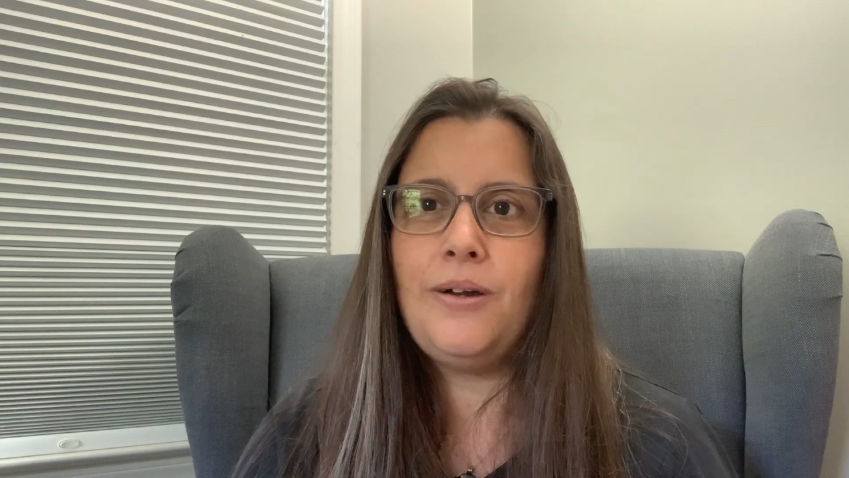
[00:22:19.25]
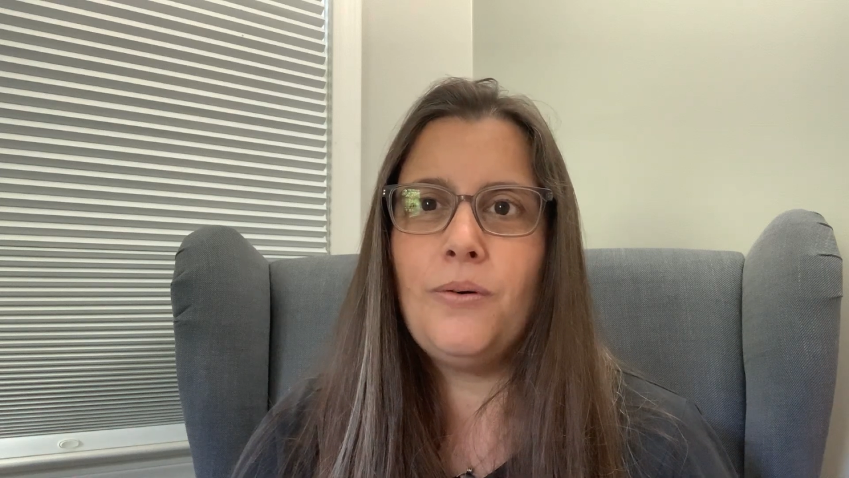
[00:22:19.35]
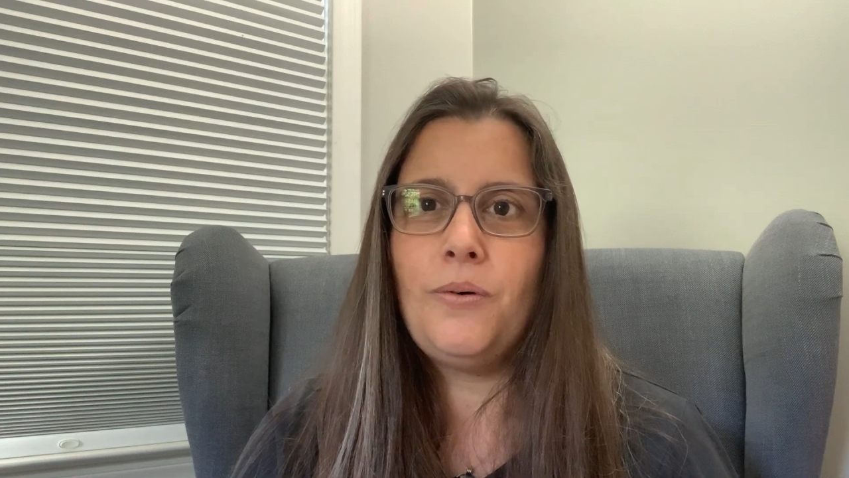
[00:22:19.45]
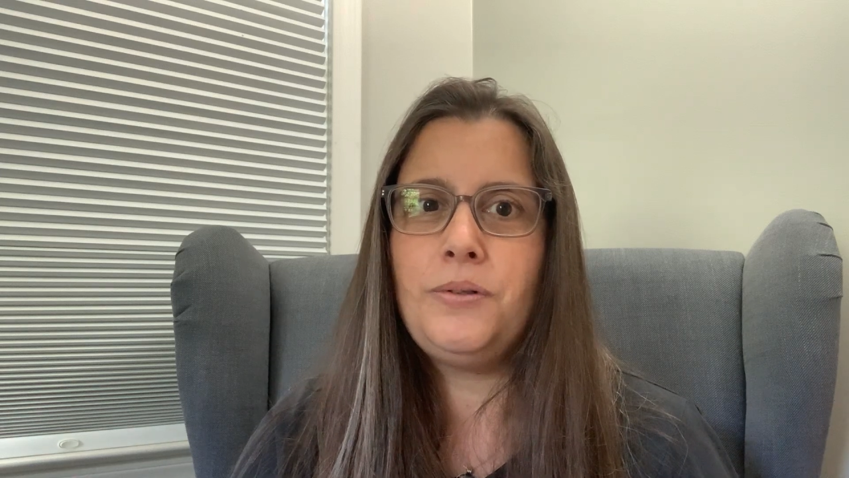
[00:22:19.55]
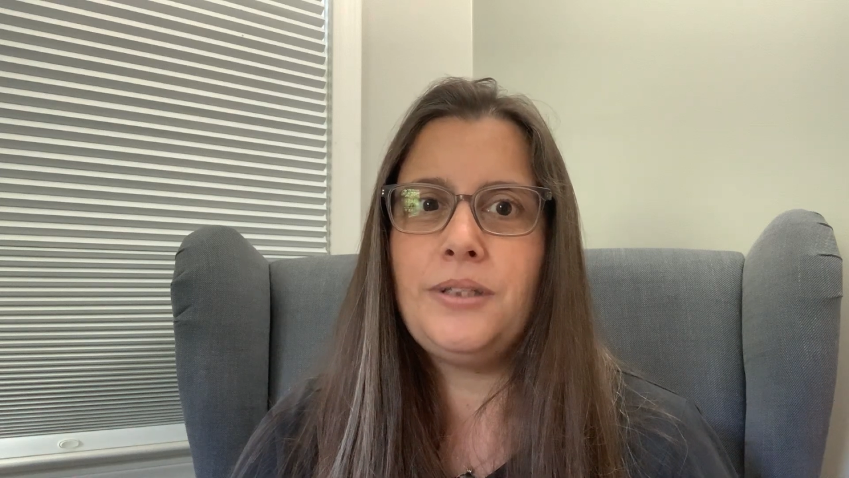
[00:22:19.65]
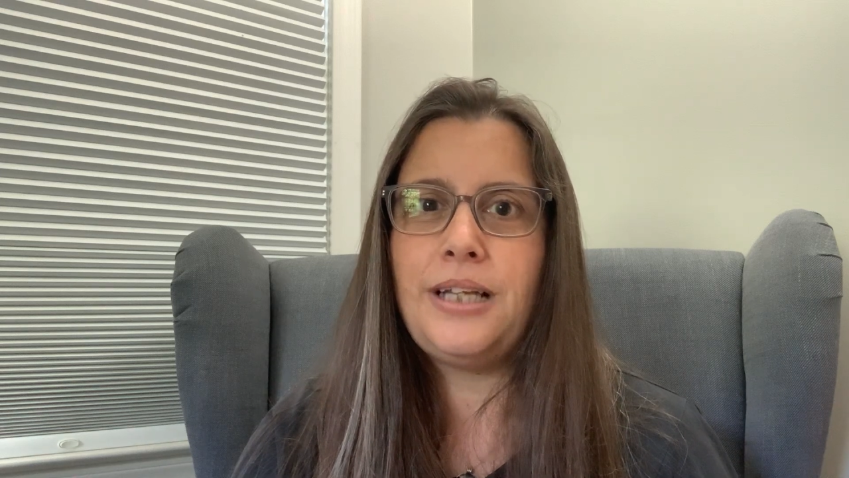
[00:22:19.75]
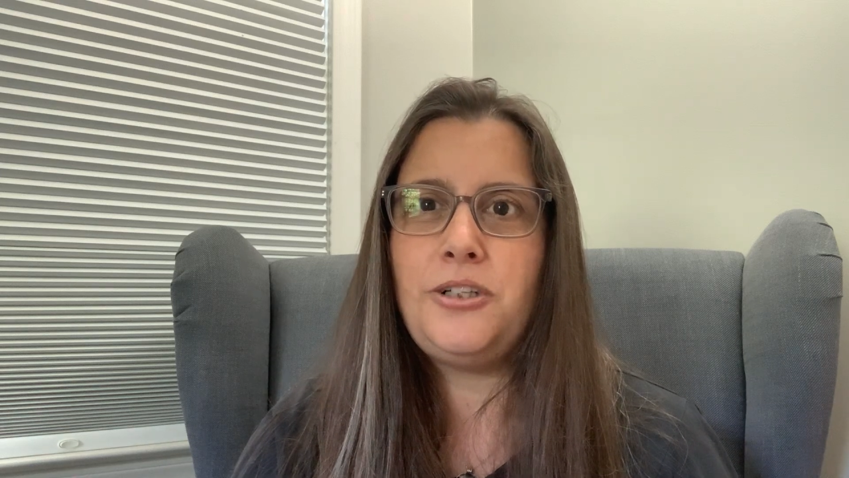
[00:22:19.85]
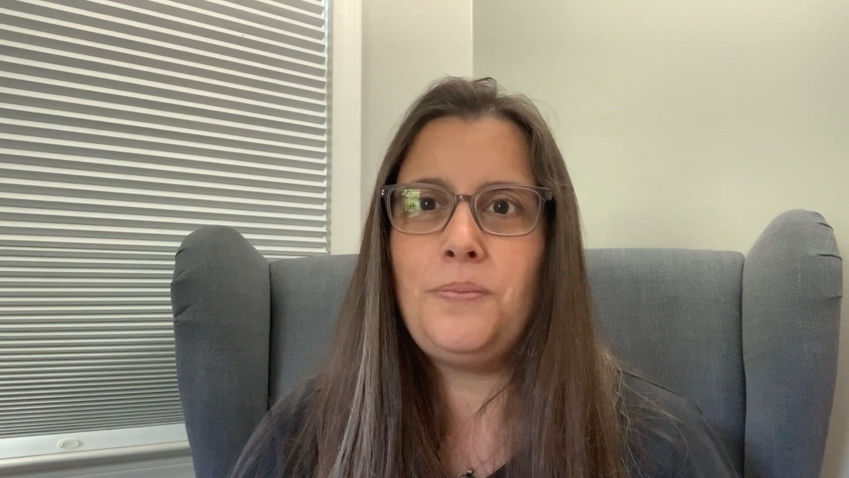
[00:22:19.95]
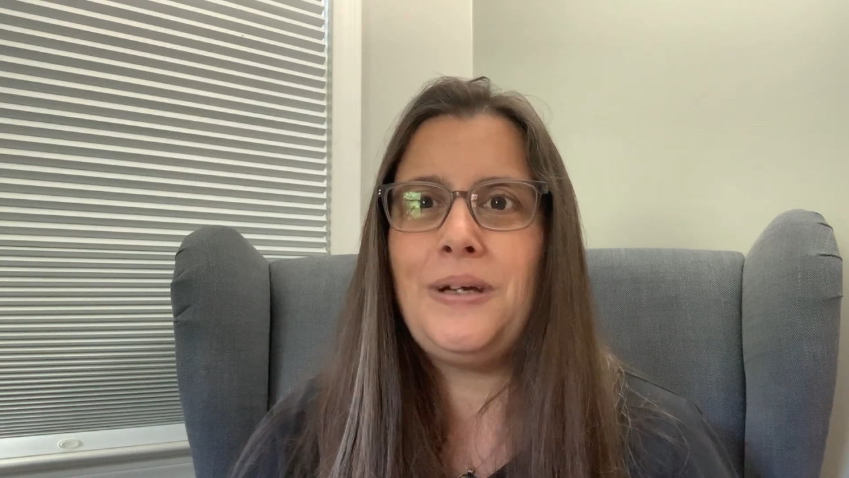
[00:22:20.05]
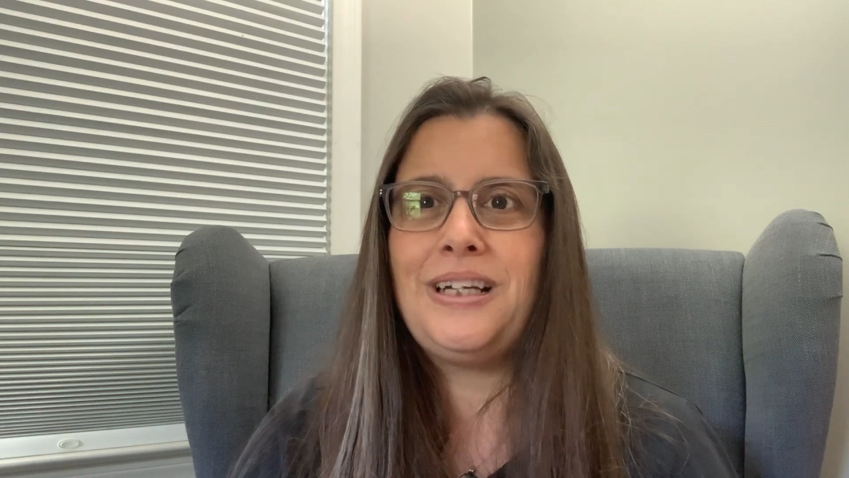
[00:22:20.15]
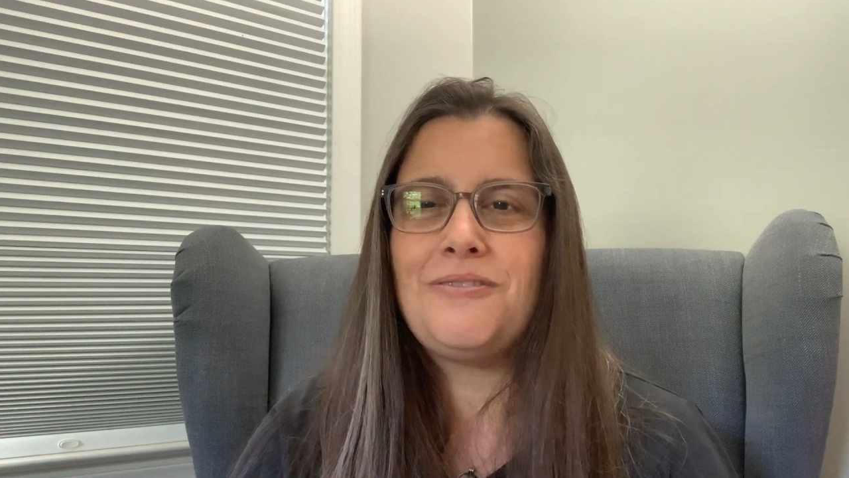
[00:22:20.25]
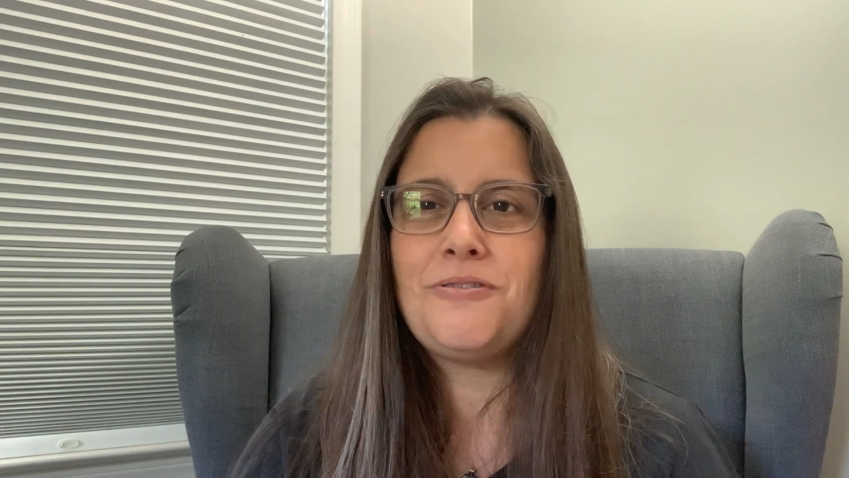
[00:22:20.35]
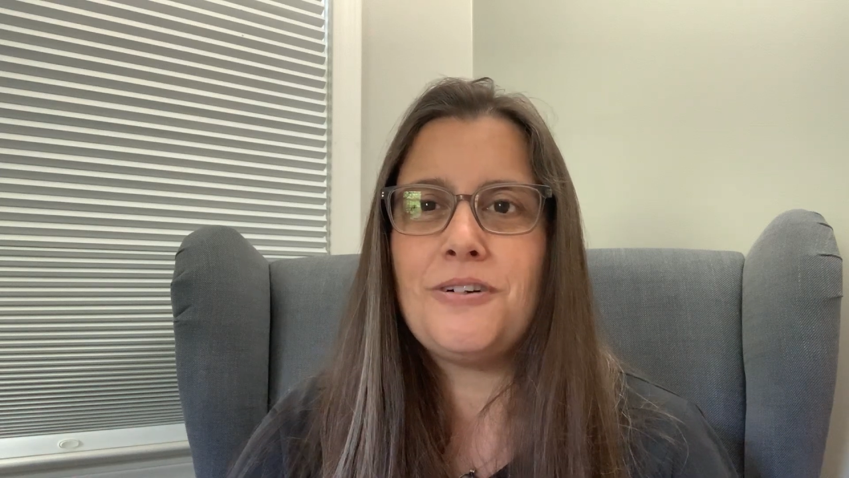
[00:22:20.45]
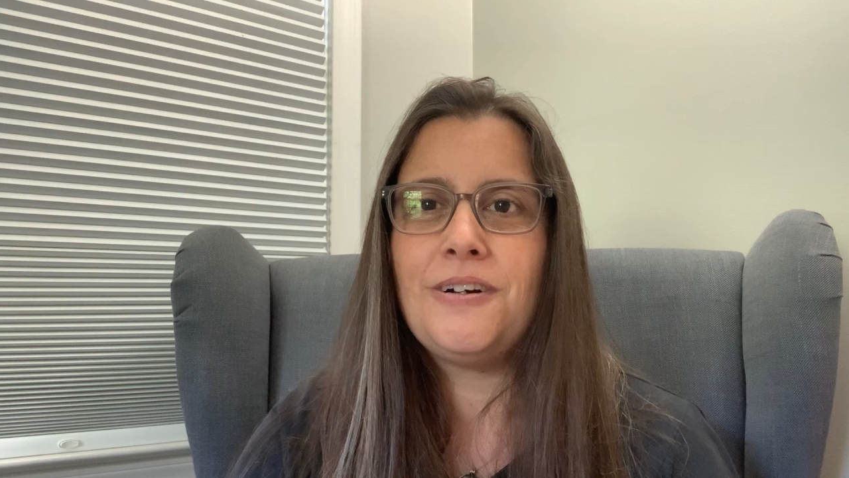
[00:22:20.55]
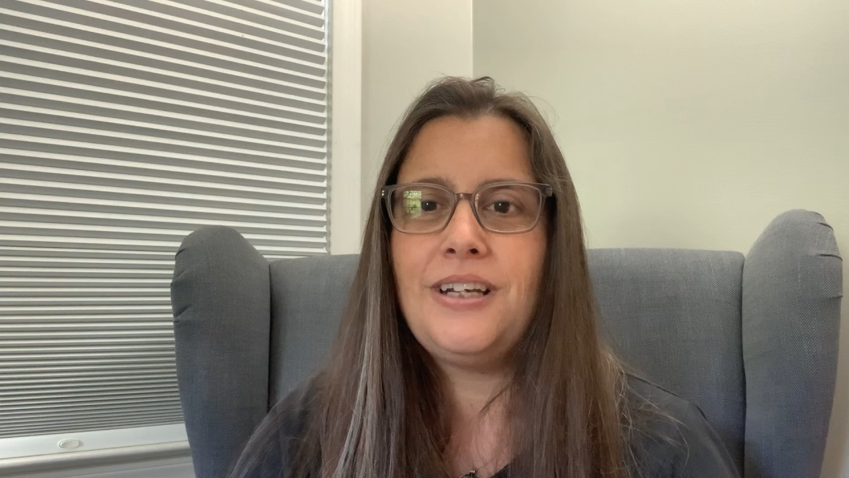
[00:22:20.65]
goal that you picked
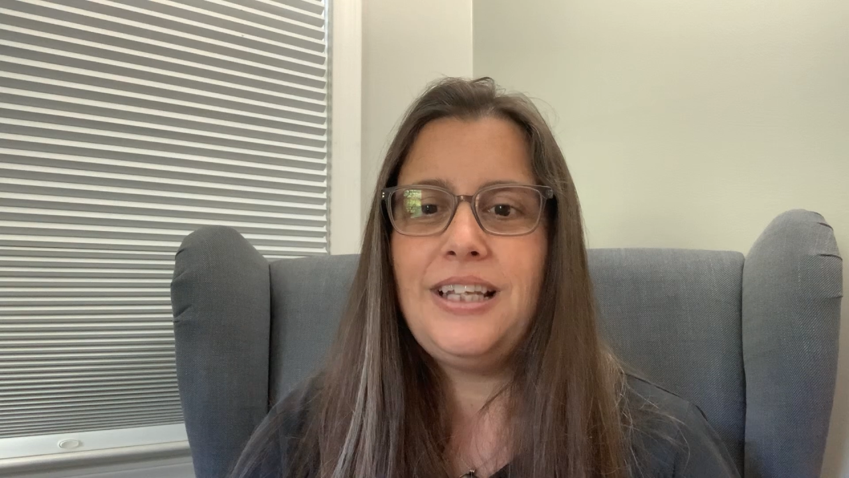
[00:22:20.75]
for